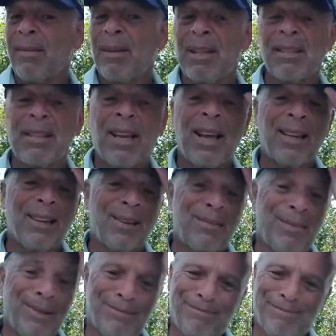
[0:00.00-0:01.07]
I mean, this guy could have
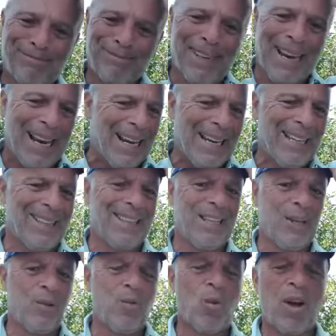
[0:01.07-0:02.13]
been anything
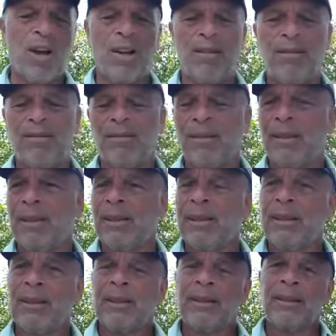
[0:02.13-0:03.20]
he wanted.
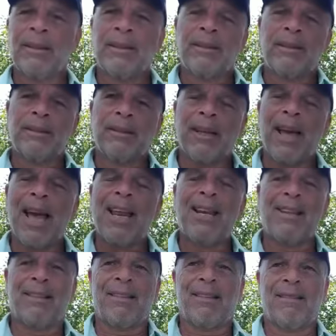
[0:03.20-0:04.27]

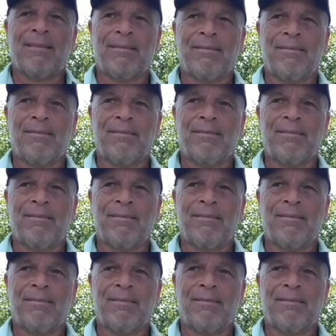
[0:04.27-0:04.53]
Anything.